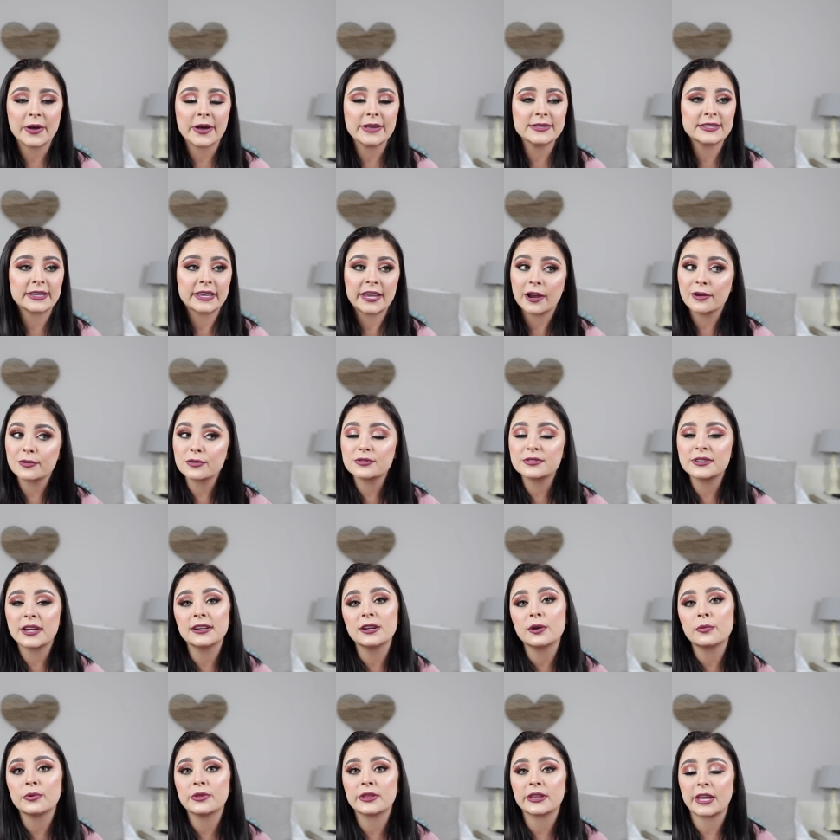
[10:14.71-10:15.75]
So as a character
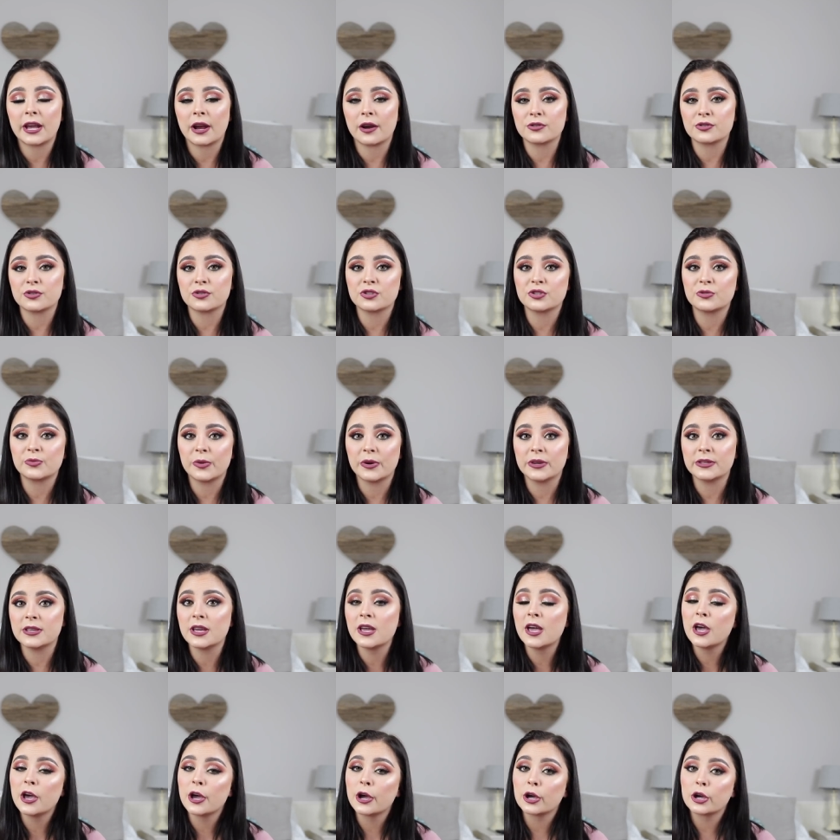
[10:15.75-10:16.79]
attendant, when the characters would
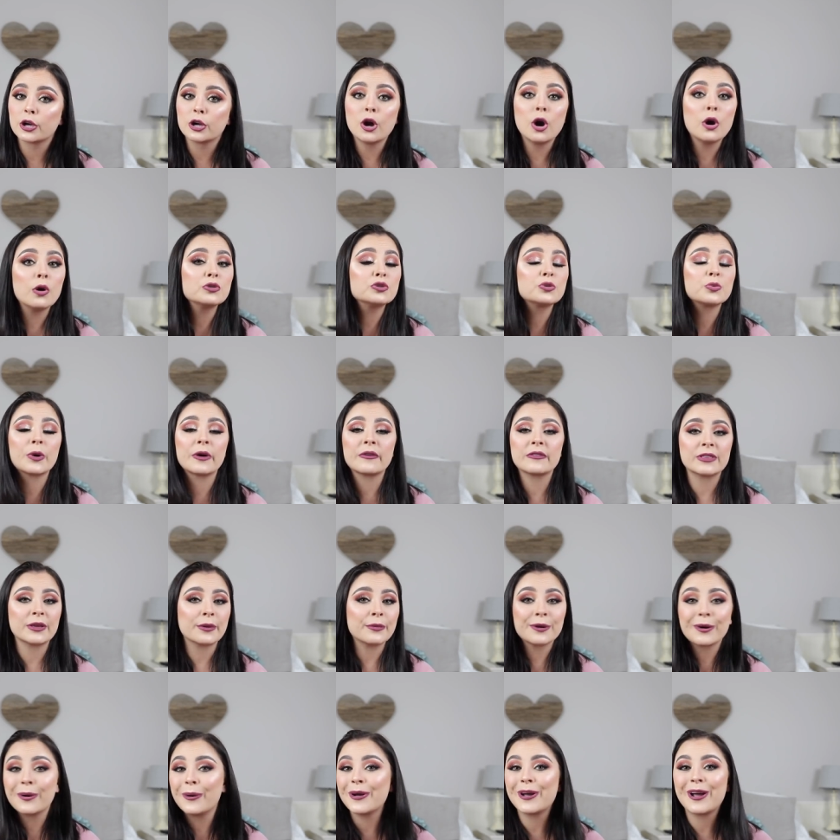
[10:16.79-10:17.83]
go to wherever
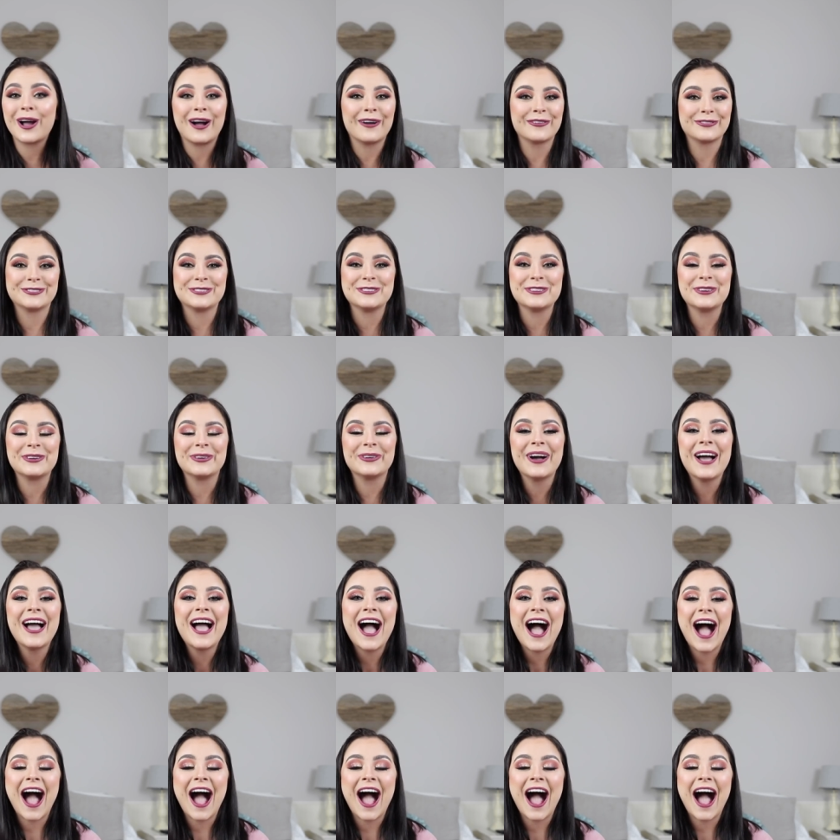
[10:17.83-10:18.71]
they were going off to,